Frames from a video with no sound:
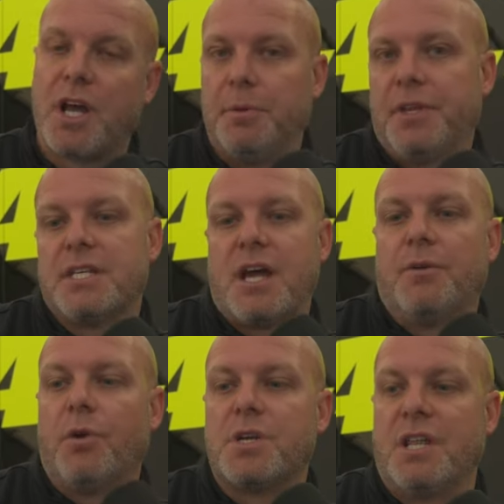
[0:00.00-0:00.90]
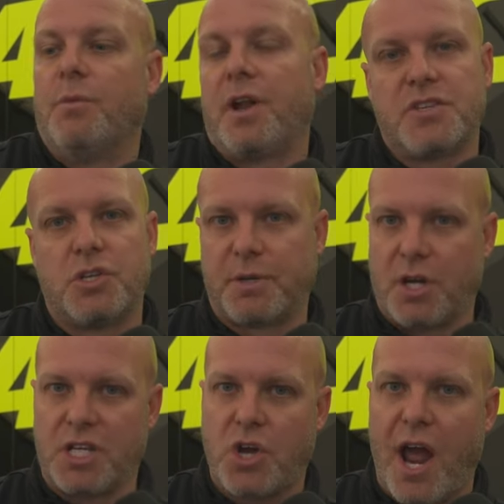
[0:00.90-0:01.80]
a couple days outdoors and then went on the
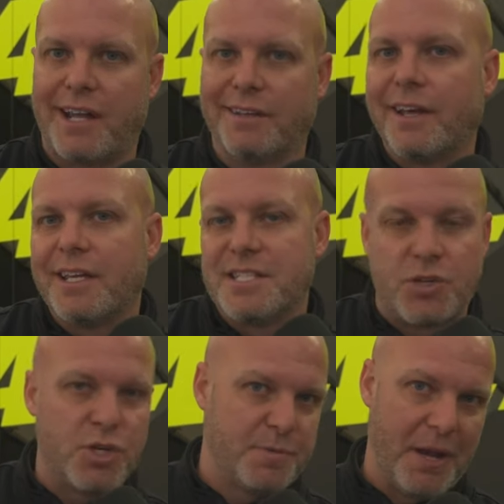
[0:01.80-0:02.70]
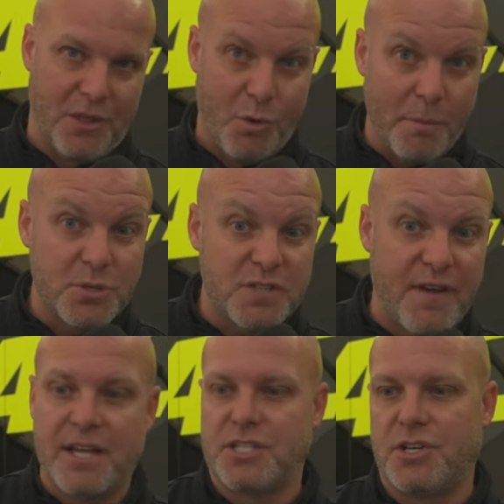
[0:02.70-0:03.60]
Supercross track, and like his entry speed into the whoops was
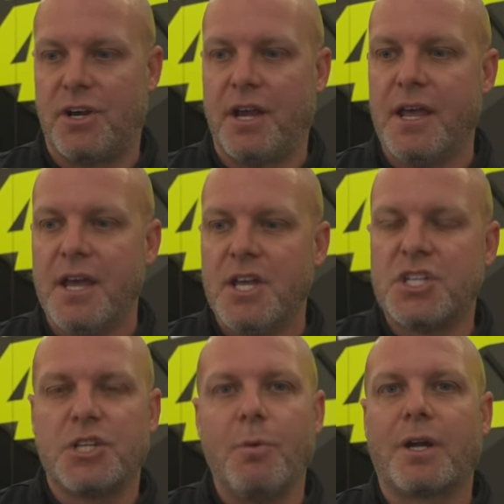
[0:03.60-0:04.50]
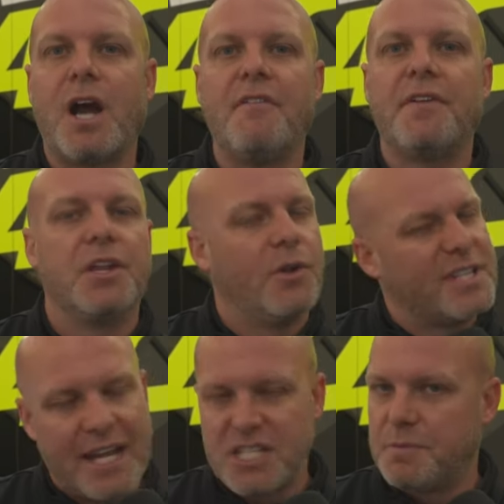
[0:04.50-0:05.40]
faster and just a little more confident. You know,
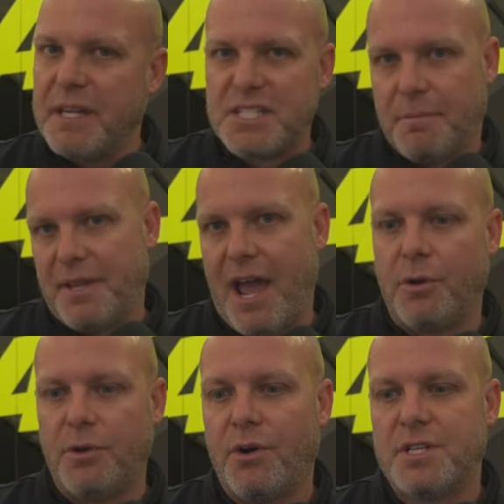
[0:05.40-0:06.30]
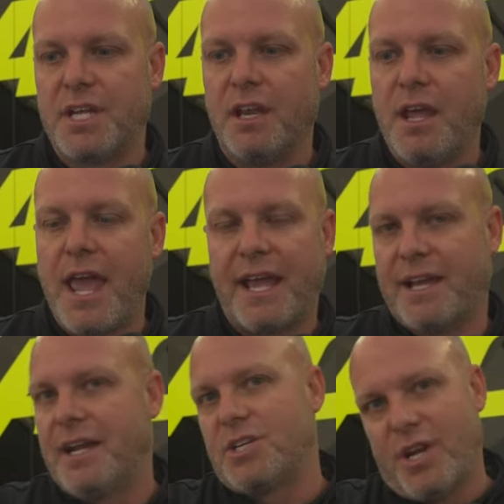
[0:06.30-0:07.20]
he got his speeds up in the outdoors and it
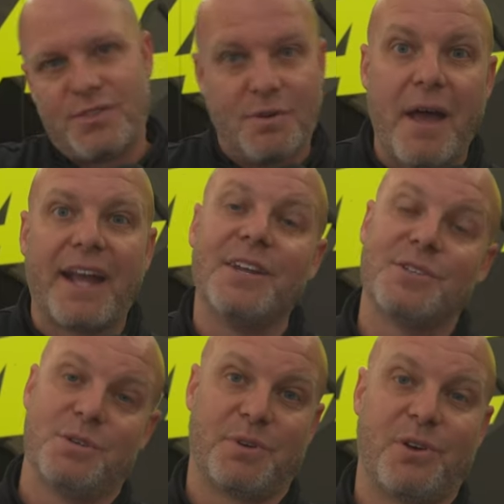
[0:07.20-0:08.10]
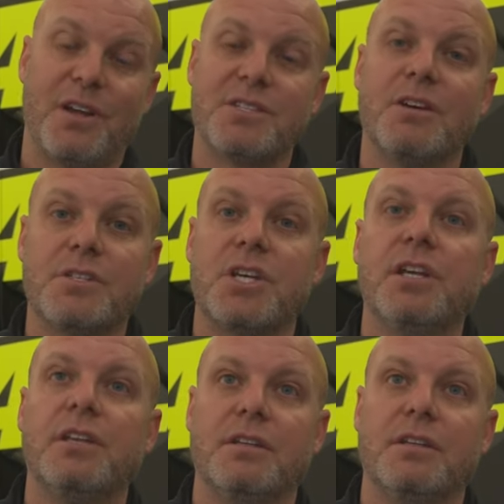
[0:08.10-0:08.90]
kind of transferred back into Supercross. That was good.